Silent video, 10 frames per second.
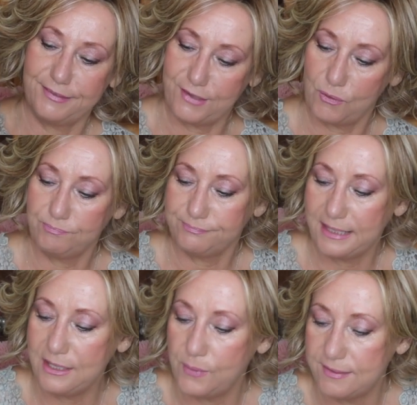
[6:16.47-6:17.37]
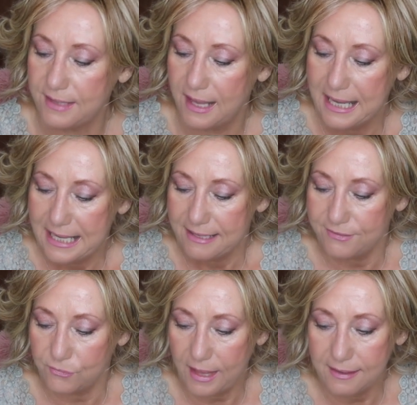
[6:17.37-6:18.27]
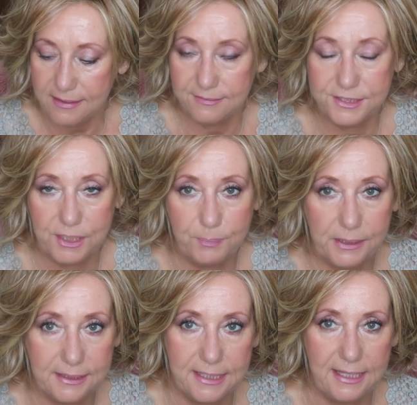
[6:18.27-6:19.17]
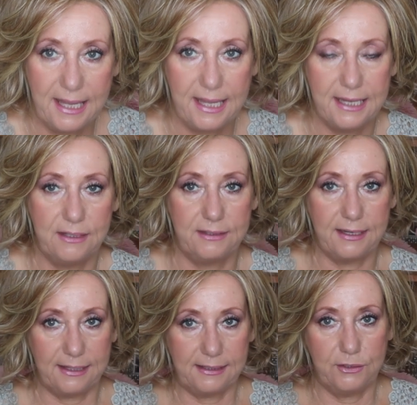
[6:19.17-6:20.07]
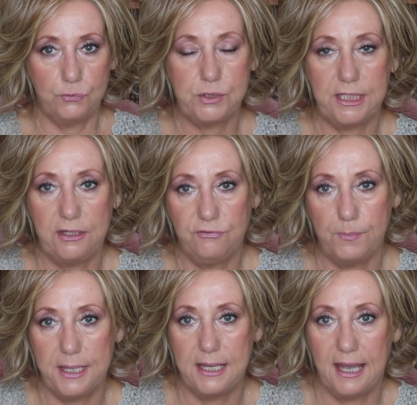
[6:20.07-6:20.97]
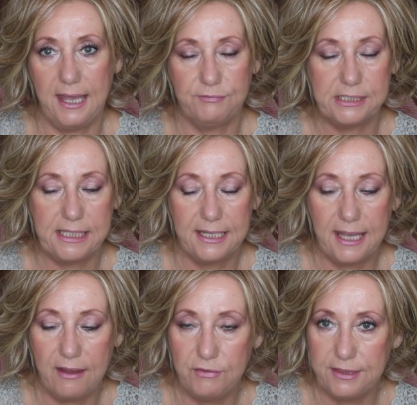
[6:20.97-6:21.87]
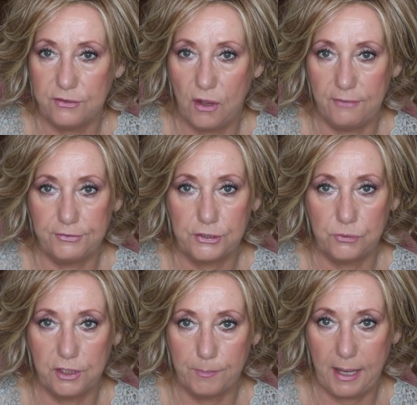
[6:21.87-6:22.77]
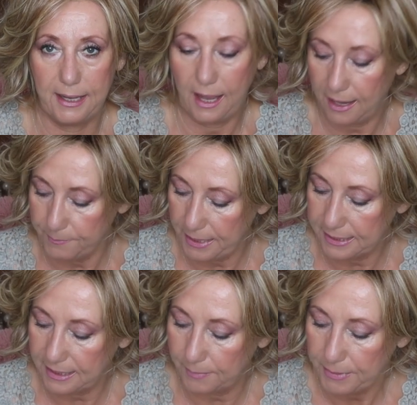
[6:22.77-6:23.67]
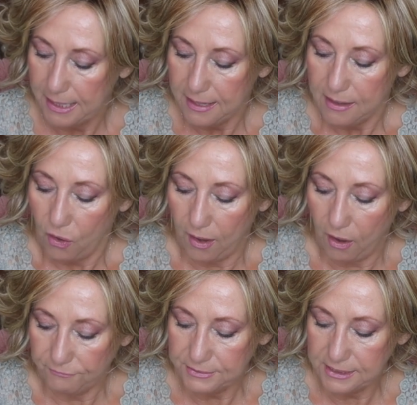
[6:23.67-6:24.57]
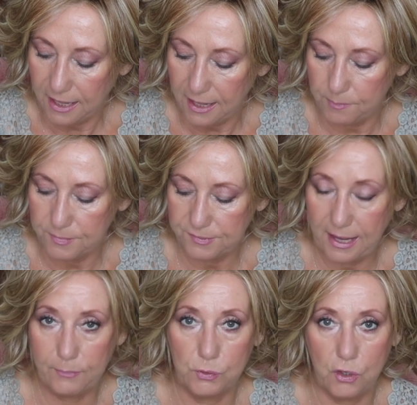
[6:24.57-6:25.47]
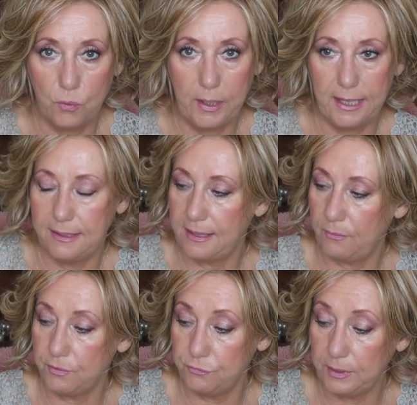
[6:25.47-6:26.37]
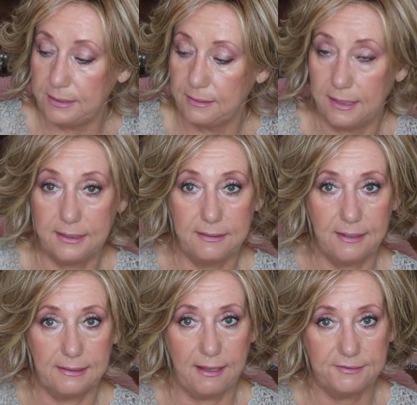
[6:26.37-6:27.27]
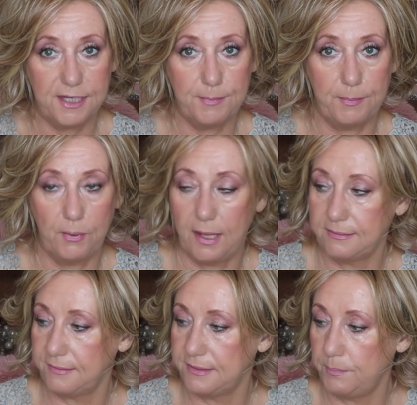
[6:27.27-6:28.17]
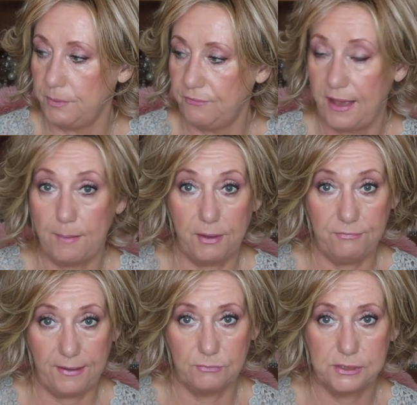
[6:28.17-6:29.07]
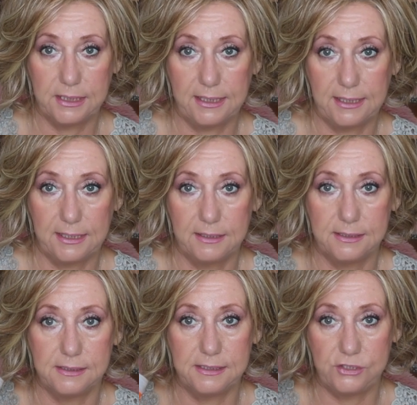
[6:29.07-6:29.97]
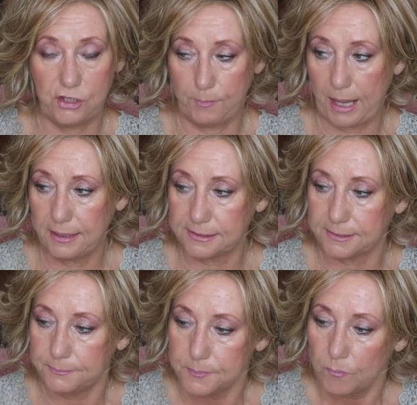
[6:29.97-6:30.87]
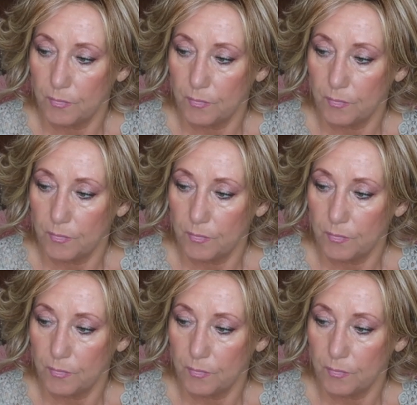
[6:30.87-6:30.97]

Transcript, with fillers: So anyways, so that is typically a nightly routine for me. I have to take everything off, including my eye makeup. Oftentimes, I will go in. I was really lucky that last time I bought this Nip+Fab, I found it in TJ Maxx.